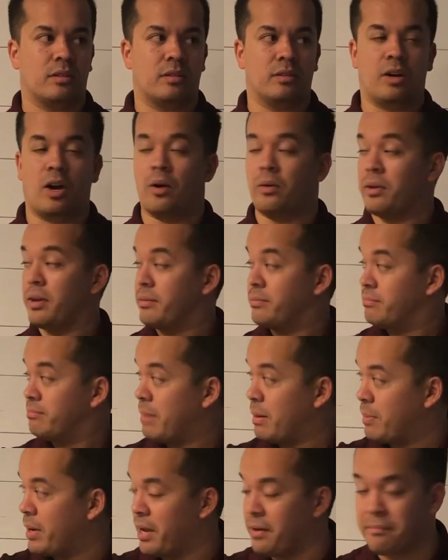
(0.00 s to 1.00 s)
Oh, my
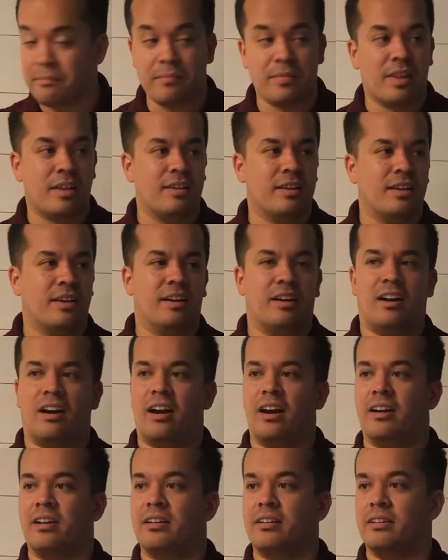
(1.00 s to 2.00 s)
bad. All
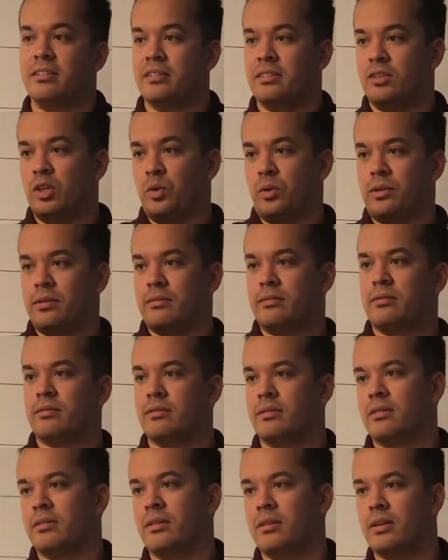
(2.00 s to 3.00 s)
right. Luke. Uh,
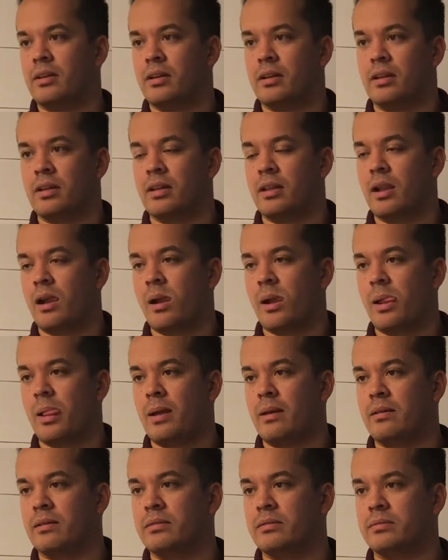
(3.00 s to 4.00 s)
because she
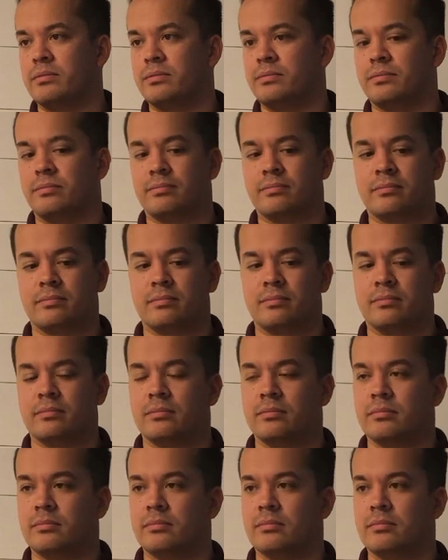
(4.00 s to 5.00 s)
didn't give just to make
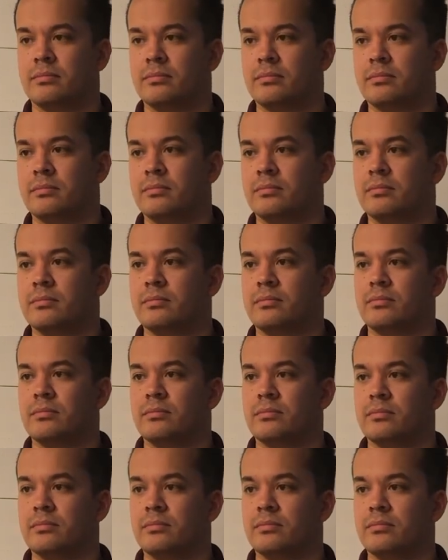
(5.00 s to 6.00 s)
herself look good.
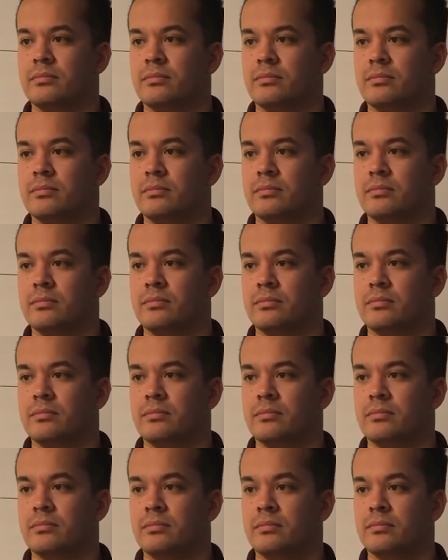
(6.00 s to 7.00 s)
She did because she wanted
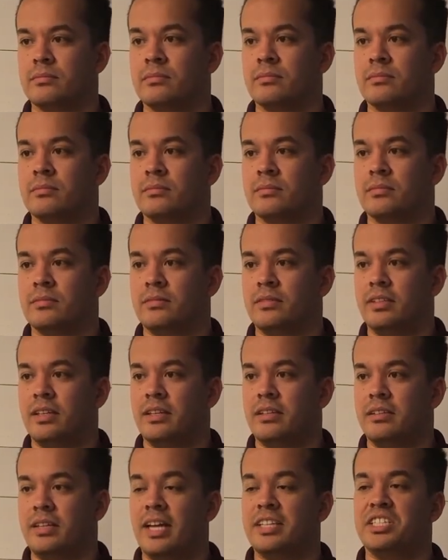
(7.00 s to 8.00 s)
to give back to
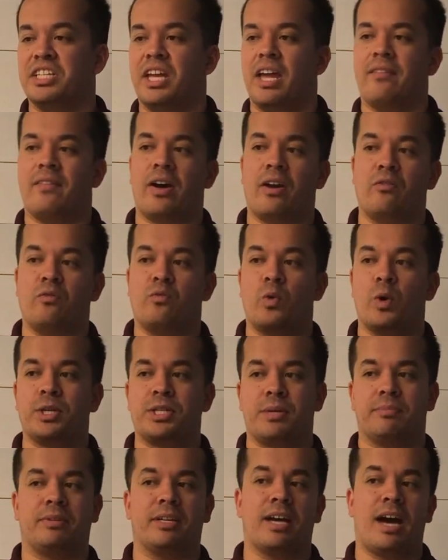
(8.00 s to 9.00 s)
Jesus. Yeah, she gave out of
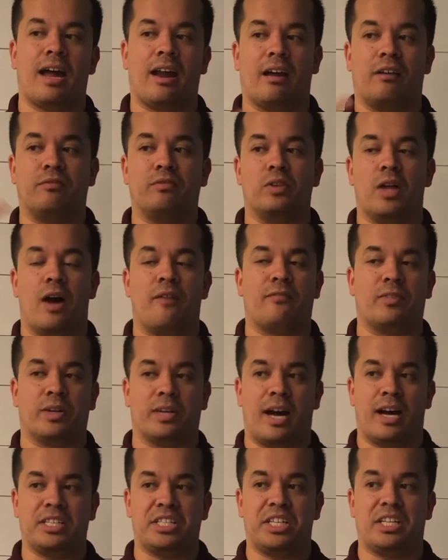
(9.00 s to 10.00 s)
worship to God, out of love for
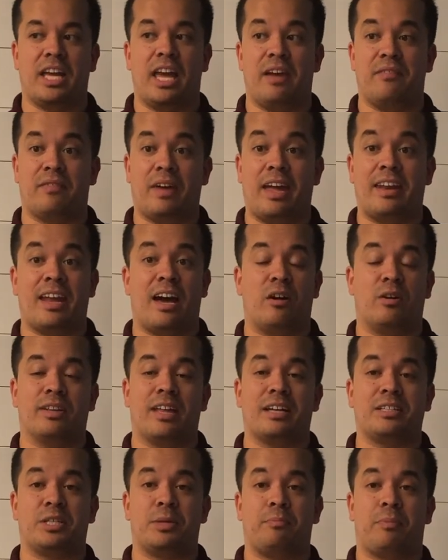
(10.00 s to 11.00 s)
God. She gave, and not only
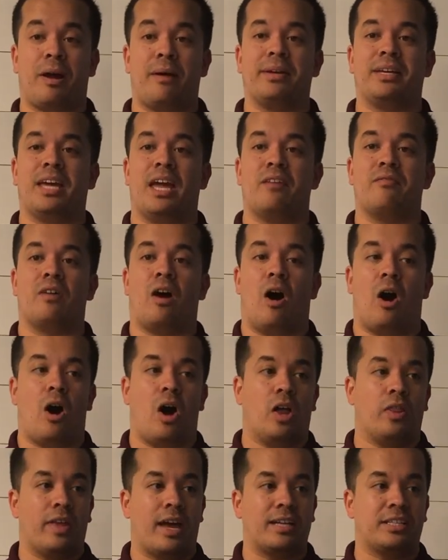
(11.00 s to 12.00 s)
that, she probably gave
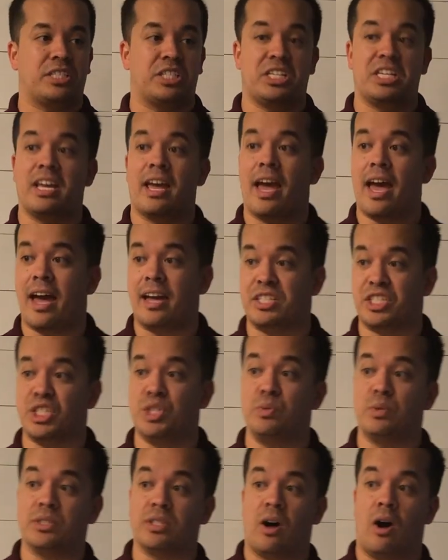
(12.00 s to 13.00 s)
all that she had. She
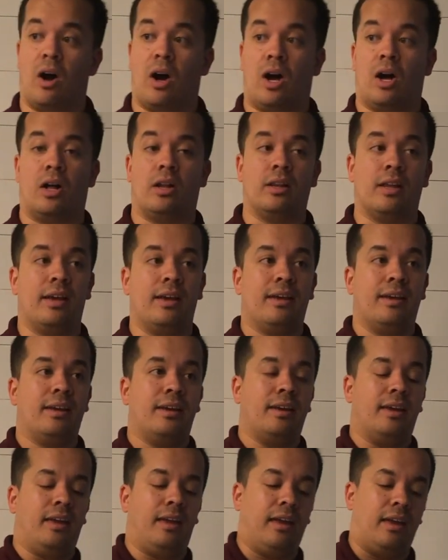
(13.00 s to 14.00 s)
was all
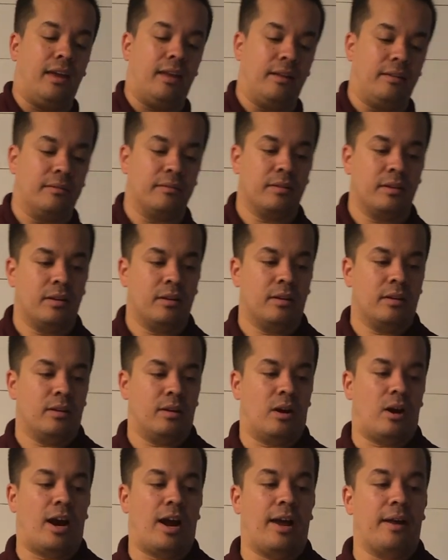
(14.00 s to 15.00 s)
in.
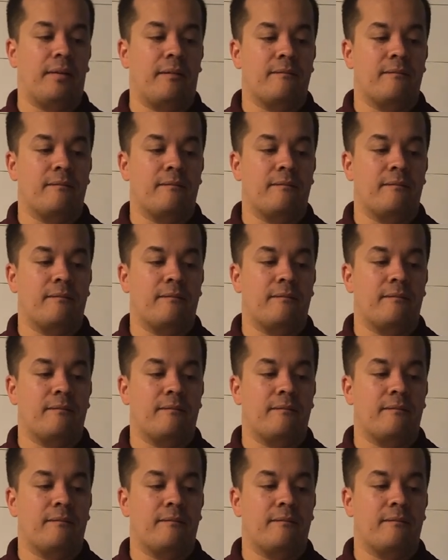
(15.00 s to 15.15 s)
All right?